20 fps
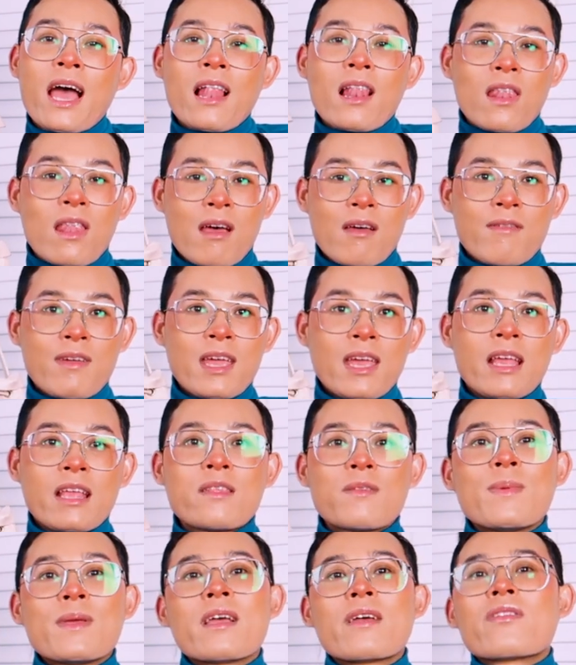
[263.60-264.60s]
I love it
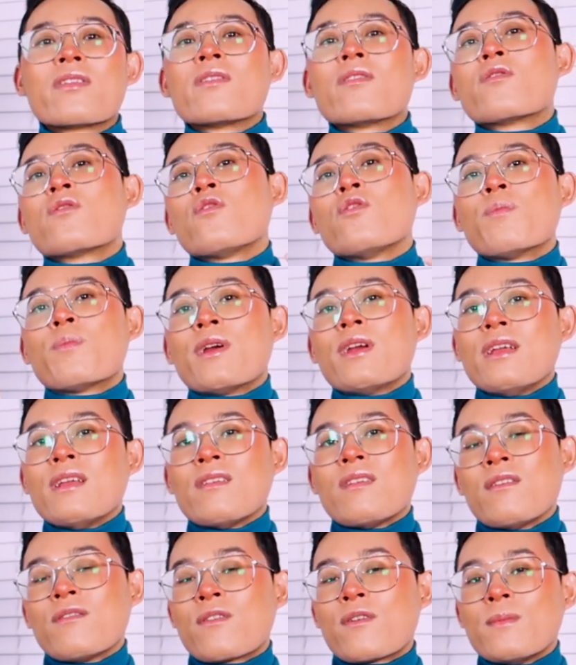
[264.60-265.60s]
is because it's super
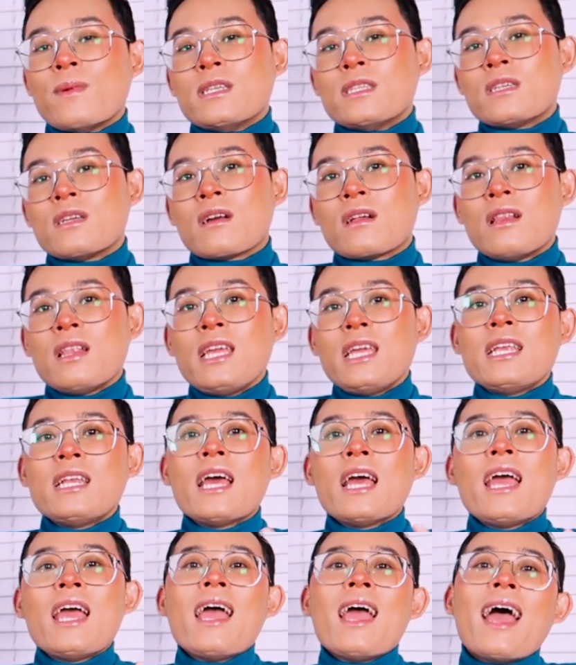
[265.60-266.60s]
easy for me to clean
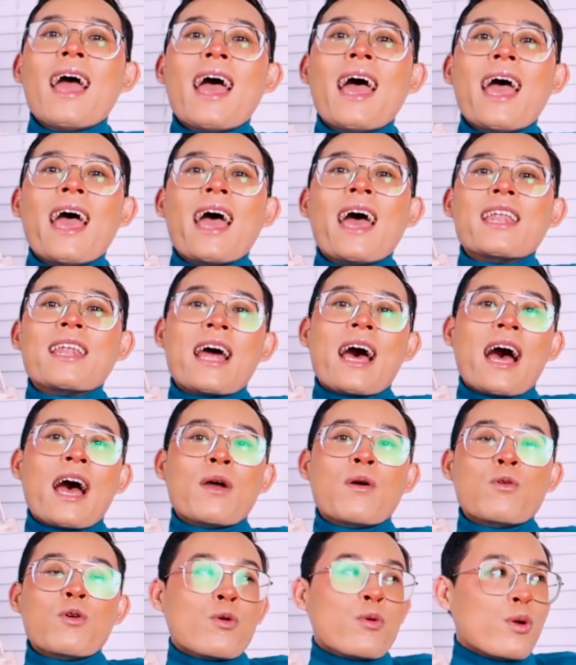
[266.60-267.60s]
and
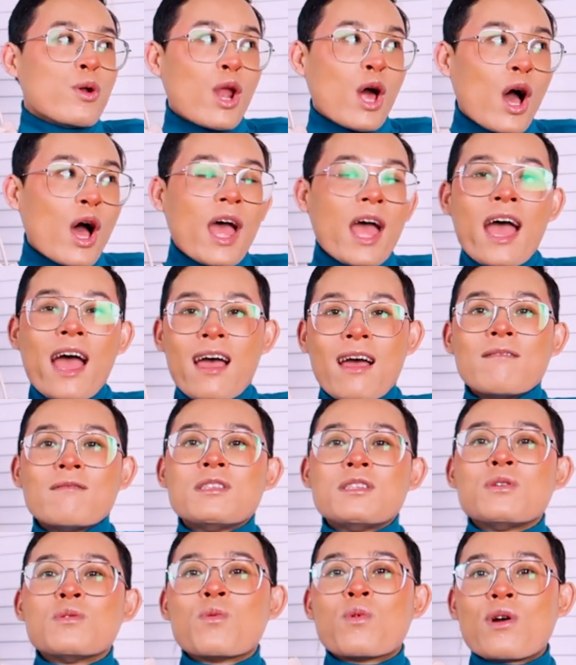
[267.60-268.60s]
I will not have
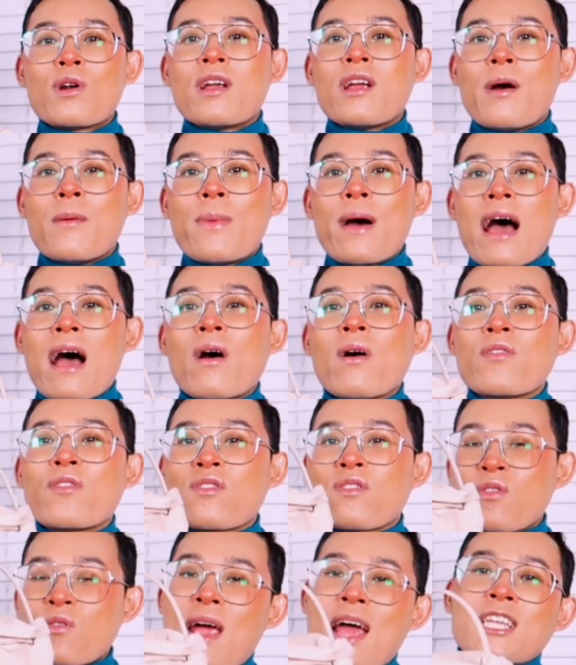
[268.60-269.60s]
to worry about
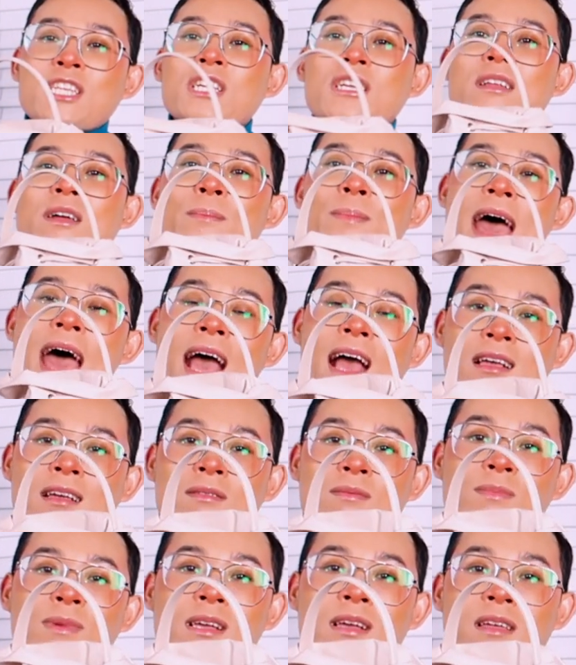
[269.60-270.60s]
scratching the bag
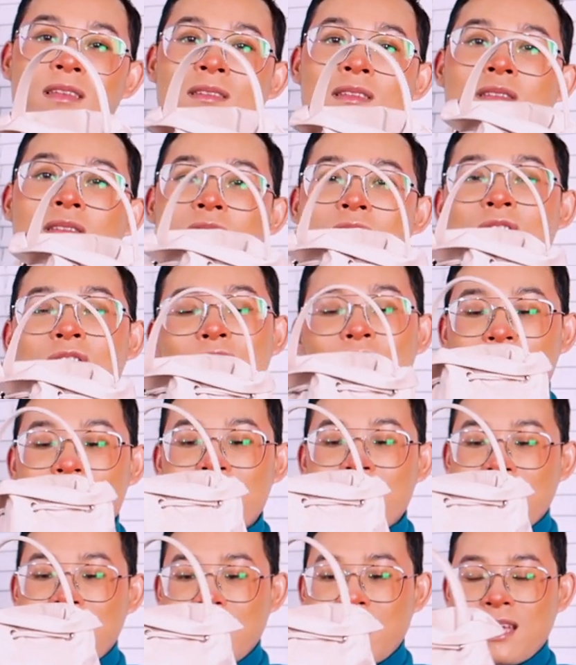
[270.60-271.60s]
because it's
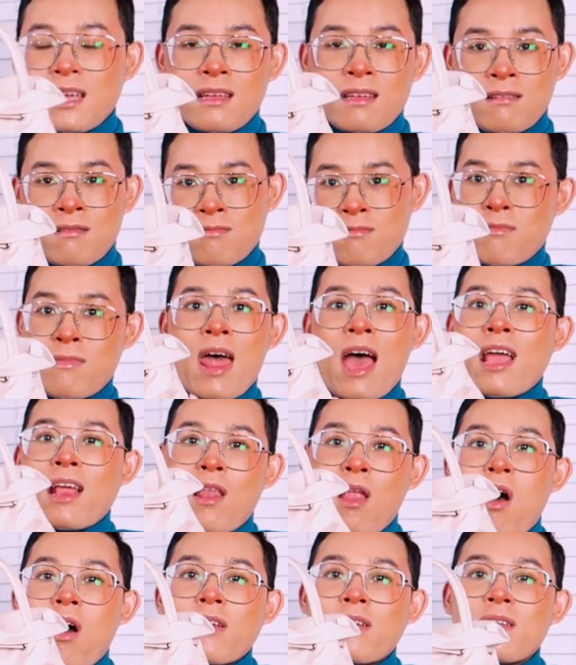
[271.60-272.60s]
literally
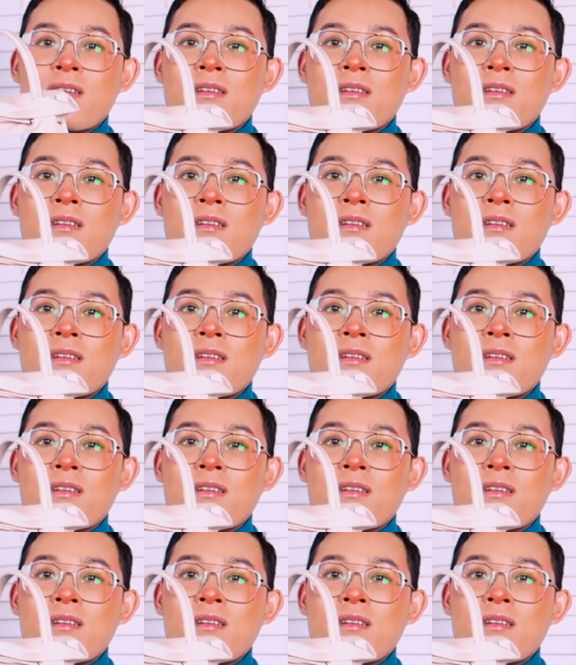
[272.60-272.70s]
nylon.